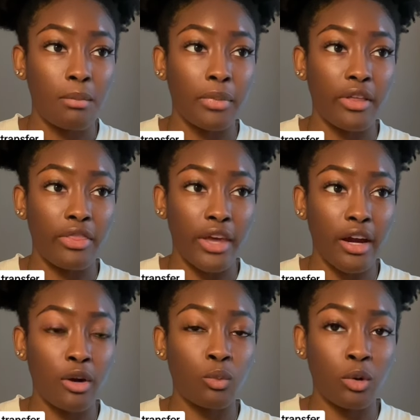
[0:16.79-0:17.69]
but
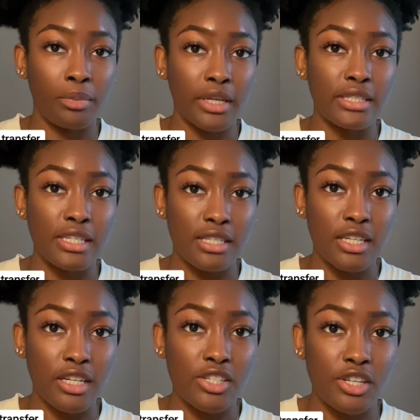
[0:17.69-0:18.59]
there will be a
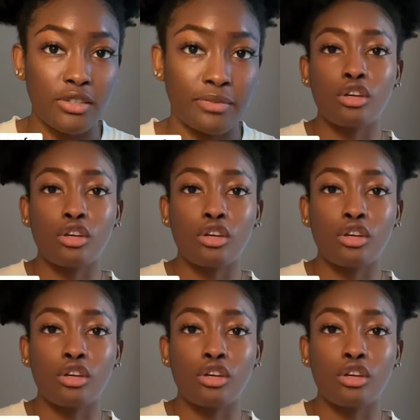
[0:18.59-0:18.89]
distinction.